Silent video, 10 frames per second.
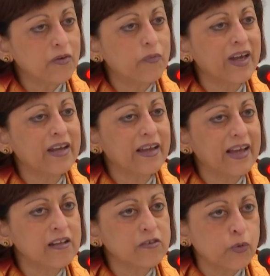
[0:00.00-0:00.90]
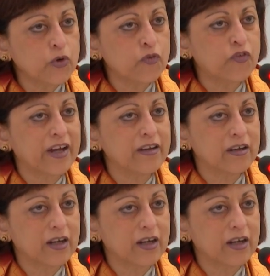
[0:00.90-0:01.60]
where else would you find a